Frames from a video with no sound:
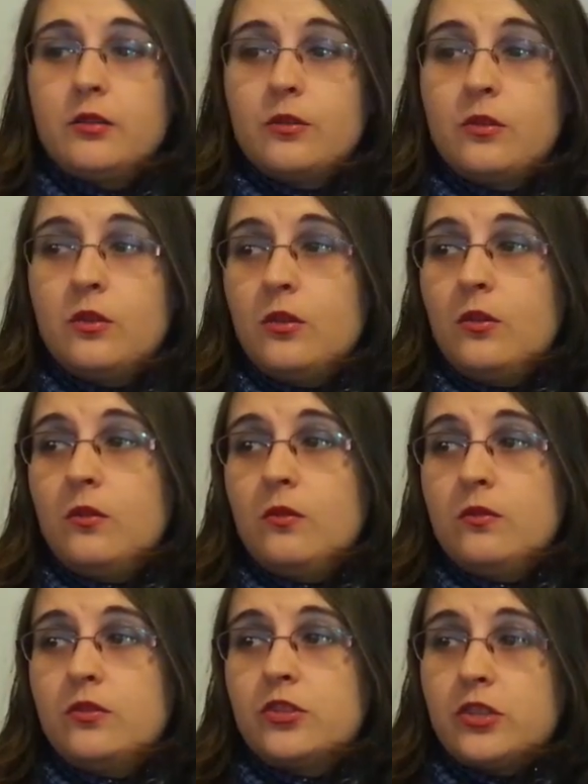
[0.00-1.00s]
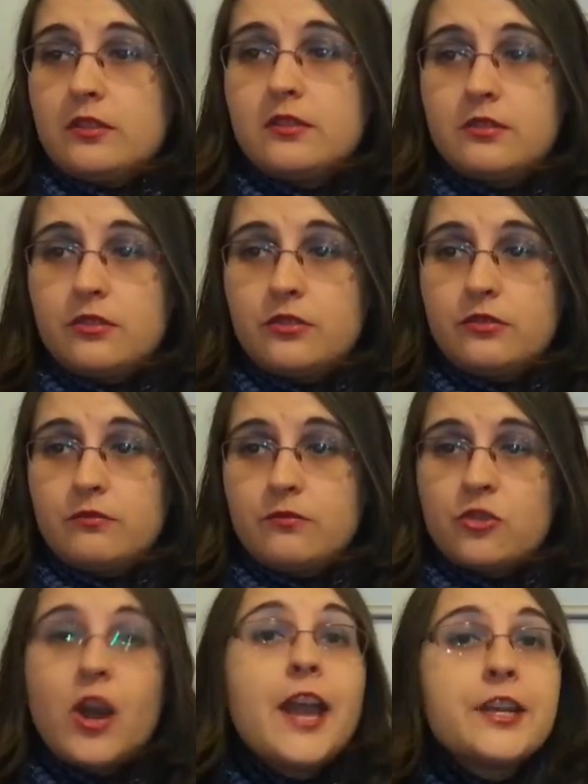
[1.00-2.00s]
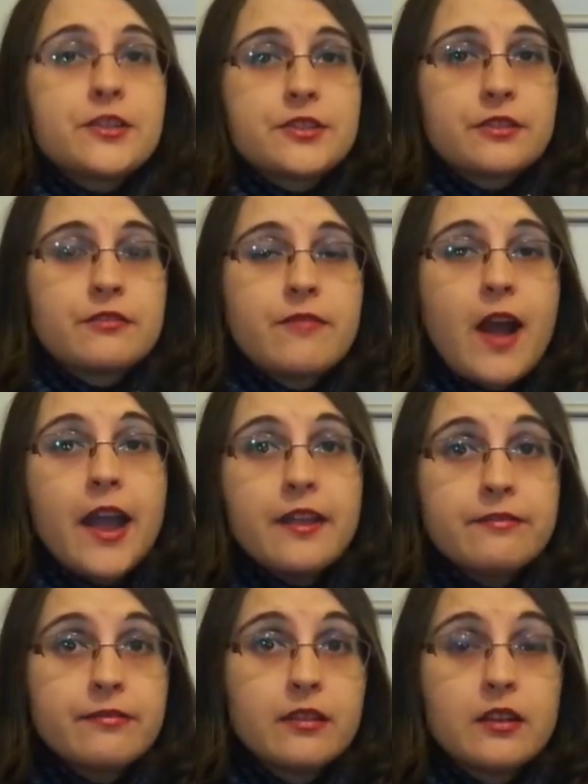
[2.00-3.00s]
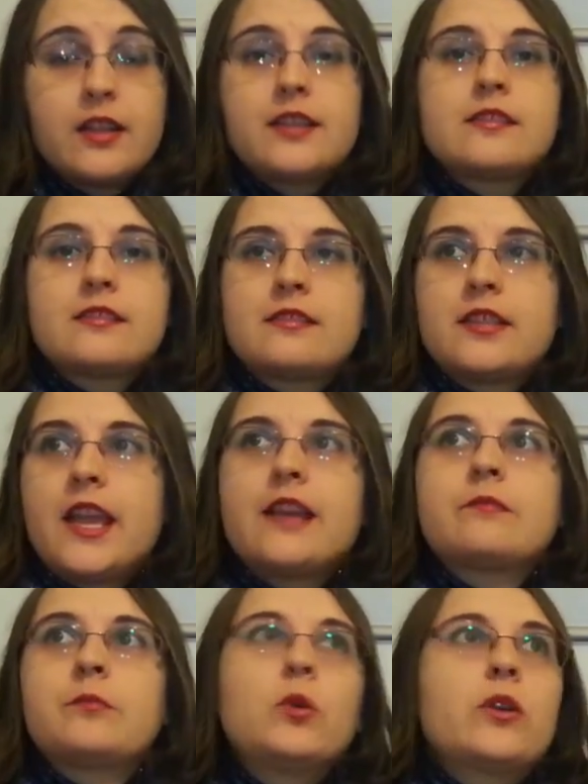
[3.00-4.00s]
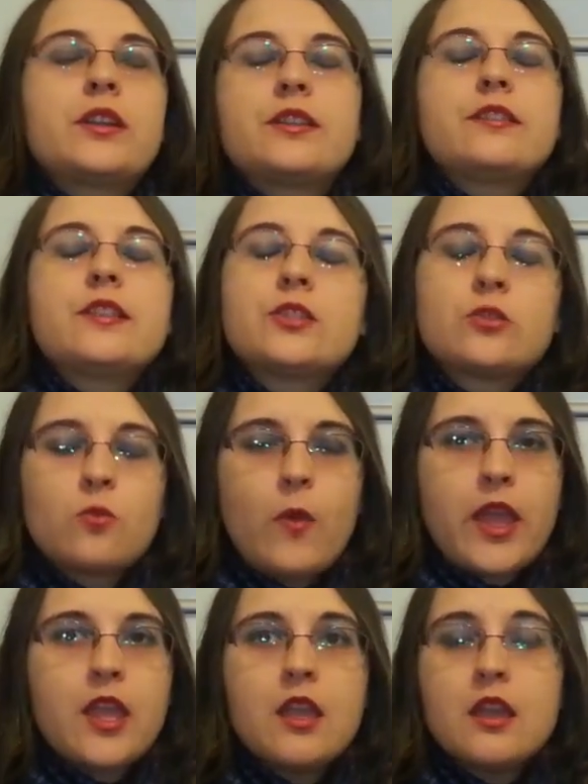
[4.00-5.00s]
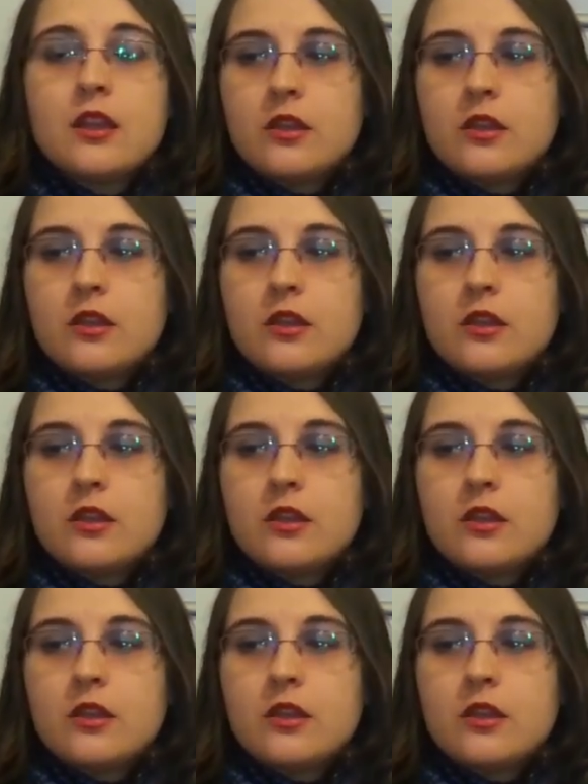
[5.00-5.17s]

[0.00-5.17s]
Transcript: You just try to survive, let's say, put it in this way.